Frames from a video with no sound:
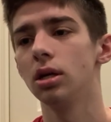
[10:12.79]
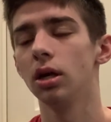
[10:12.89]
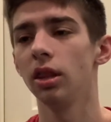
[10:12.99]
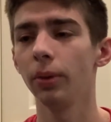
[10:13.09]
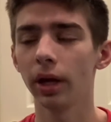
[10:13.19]

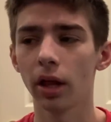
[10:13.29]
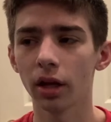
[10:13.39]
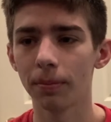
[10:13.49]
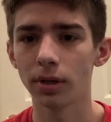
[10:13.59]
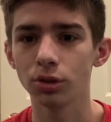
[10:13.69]
Let me get another
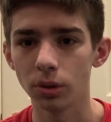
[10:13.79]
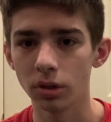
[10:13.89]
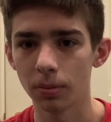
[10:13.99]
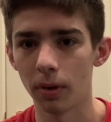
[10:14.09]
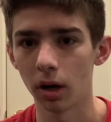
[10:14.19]
commercial
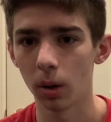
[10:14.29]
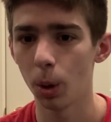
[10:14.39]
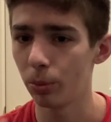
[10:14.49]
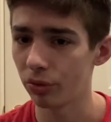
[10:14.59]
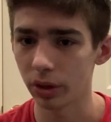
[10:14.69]
tomorrow,
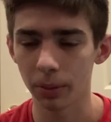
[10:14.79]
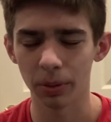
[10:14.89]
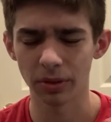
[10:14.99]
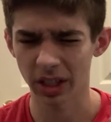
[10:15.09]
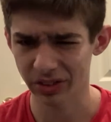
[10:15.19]
hopefully.
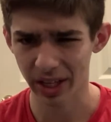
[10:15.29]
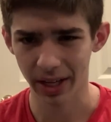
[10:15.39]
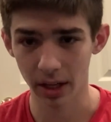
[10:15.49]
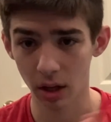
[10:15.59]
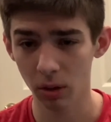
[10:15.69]
Next
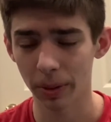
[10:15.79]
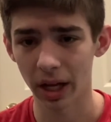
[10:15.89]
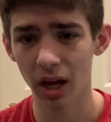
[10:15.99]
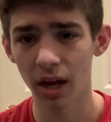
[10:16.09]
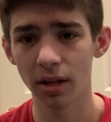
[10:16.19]
Friday. Oh my
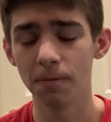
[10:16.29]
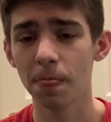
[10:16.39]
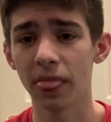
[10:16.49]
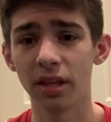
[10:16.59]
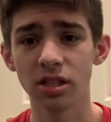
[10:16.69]
god.
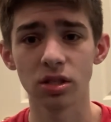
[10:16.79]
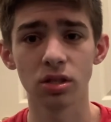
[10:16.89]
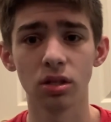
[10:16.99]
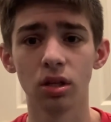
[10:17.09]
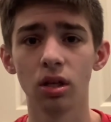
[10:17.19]
And this is
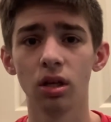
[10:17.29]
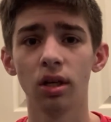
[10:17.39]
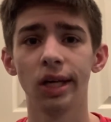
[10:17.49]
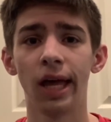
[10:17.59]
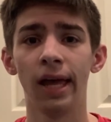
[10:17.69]

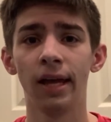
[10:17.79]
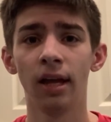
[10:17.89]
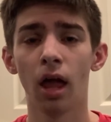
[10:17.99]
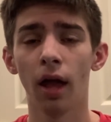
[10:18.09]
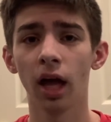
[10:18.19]

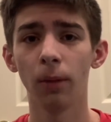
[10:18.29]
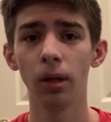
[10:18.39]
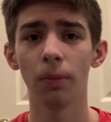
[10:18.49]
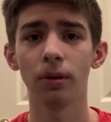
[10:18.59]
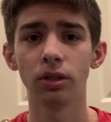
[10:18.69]
gonna be
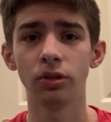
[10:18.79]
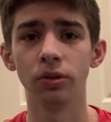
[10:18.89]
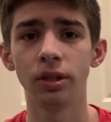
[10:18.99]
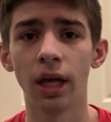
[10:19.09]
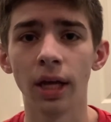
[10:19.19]
up on
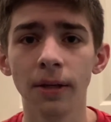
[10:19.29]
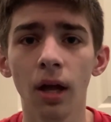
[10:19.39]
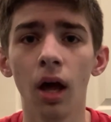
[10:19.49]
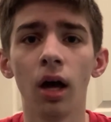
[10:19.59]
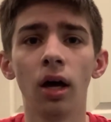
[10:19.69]
Tuesday.
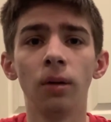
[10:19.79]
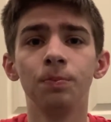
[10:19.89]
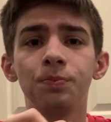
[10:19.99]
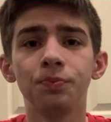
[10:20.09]
But